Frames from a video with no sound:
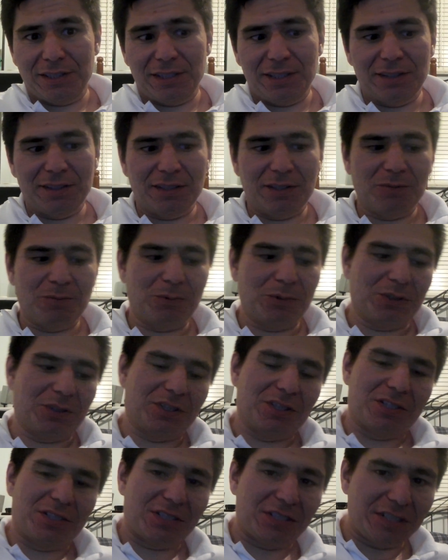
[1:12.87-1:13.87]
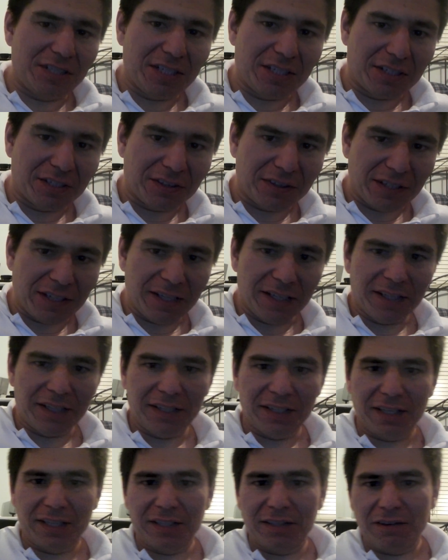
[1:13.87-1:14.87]
And then with the Zika thing
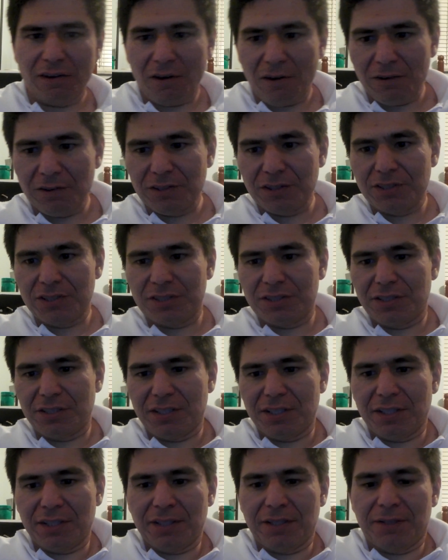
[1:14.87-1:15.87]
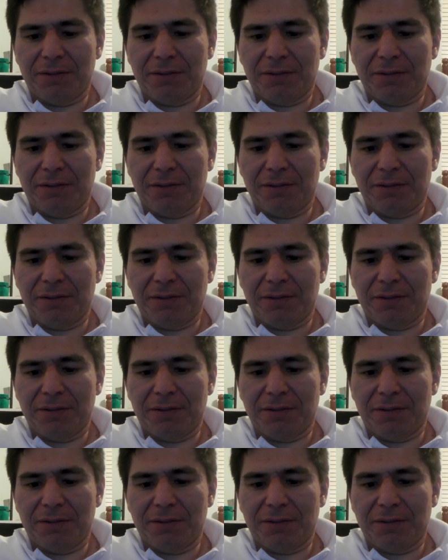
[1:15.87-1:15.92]
and all this thing,